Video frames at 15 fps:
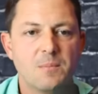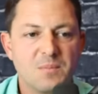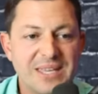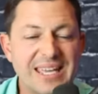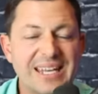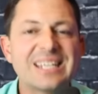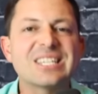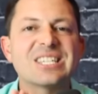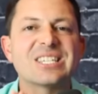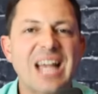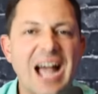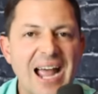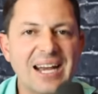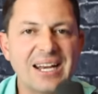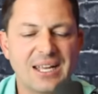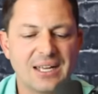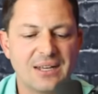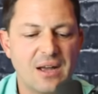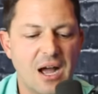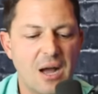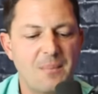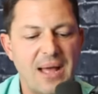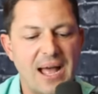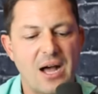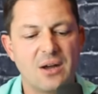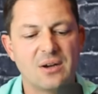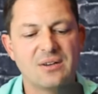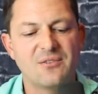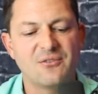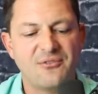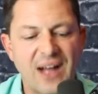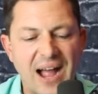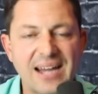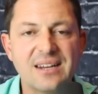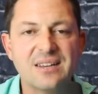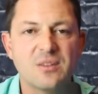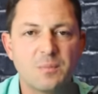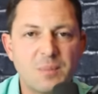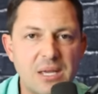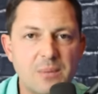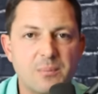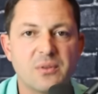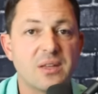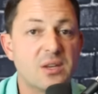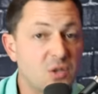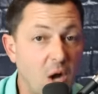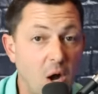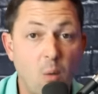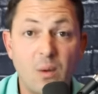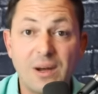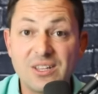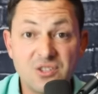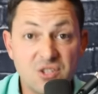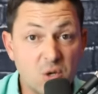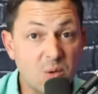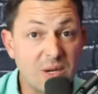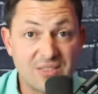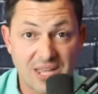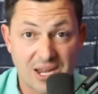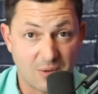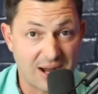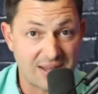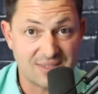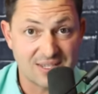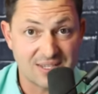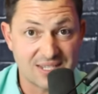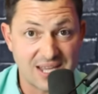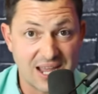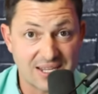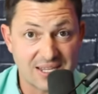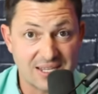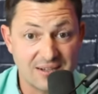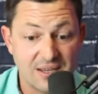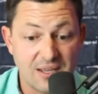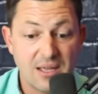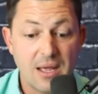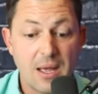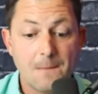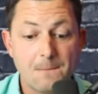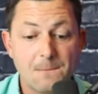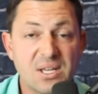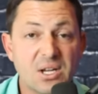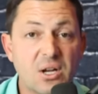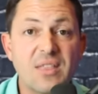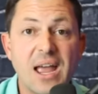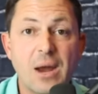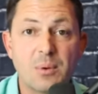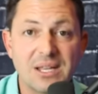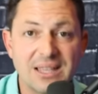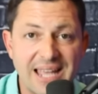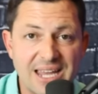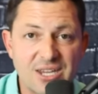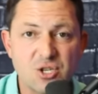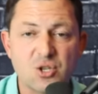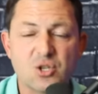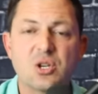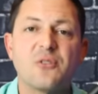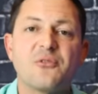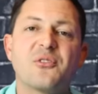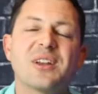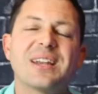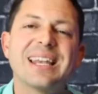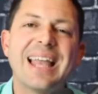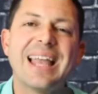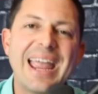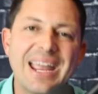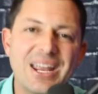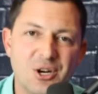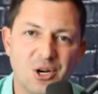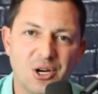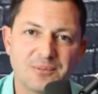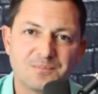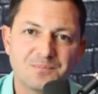Get excited about finding the people that don't want to do anything right this second. Build that relationship for later.